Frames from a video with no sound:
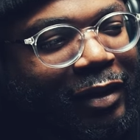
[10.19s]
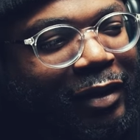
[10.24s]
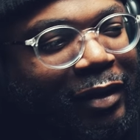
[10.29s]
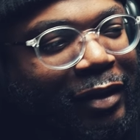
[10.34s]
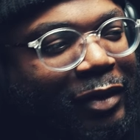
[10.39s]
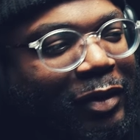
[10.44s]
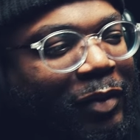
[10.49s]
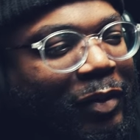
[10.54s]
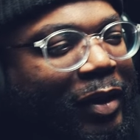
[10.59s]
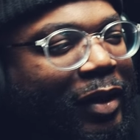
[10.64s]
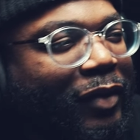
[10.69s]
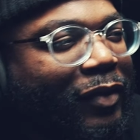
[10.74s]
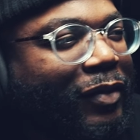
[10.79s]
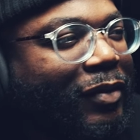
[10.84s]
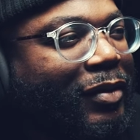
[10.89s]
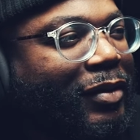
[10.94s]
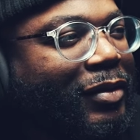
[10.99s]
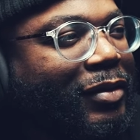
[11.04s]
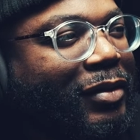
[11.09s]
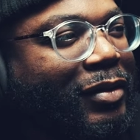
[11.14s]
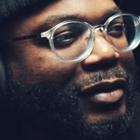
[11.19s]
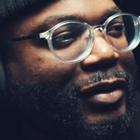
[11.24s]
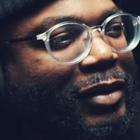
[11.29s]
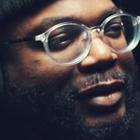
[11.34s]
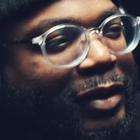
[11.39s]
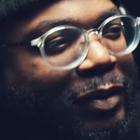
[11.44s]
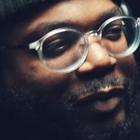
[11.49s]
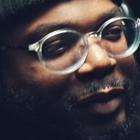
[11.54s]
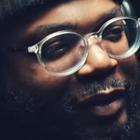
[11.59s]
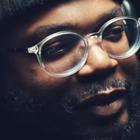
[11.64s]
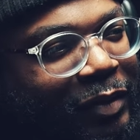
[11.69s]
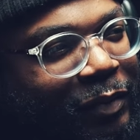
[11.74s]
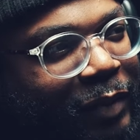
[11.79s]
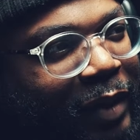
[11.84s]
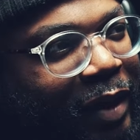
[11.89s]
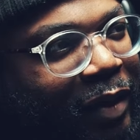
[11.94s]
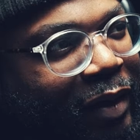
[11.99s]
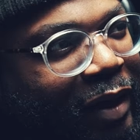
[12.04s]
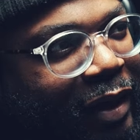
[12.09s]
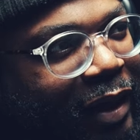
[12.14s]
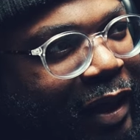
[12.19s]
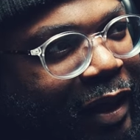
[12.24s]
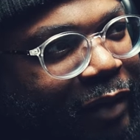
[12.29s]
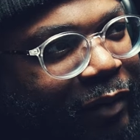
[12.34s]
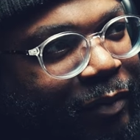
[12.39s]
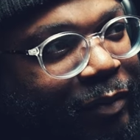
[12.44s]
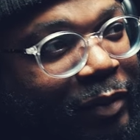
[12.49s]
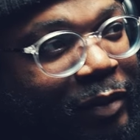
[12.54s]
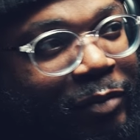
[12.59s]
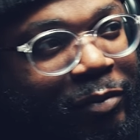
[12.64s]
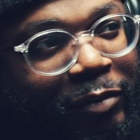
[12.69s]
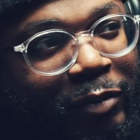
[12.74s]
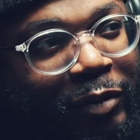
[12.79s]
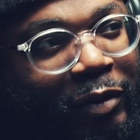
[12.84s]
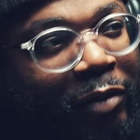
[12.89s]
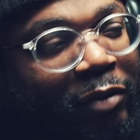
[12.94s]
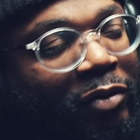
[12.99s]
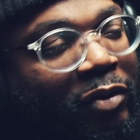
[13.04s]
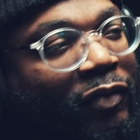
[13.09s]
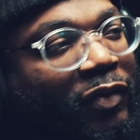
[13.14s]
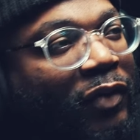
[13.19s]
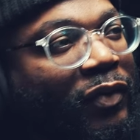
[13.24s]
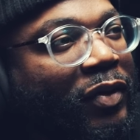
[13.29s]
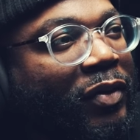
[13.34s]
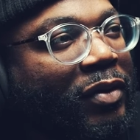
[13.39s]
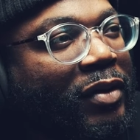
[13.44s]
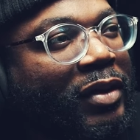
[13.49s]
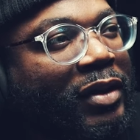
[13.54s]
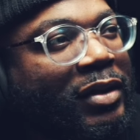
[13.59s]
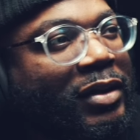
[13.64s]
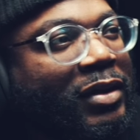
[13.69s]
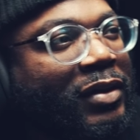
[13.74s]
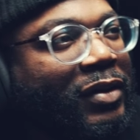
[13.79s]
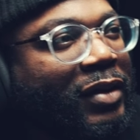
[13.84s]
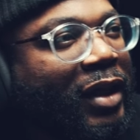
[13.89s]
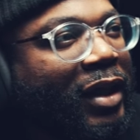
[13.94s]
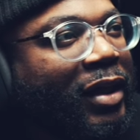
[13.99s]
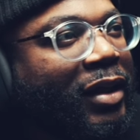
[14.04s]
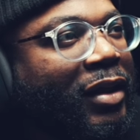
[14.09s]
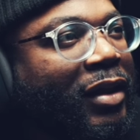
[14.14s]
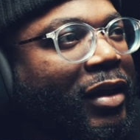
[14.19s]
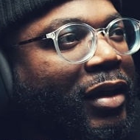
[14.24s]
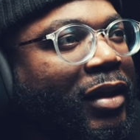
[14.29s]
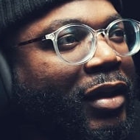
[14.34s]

Let's go ahead and see what it's about. I don't know if I've heard this or not.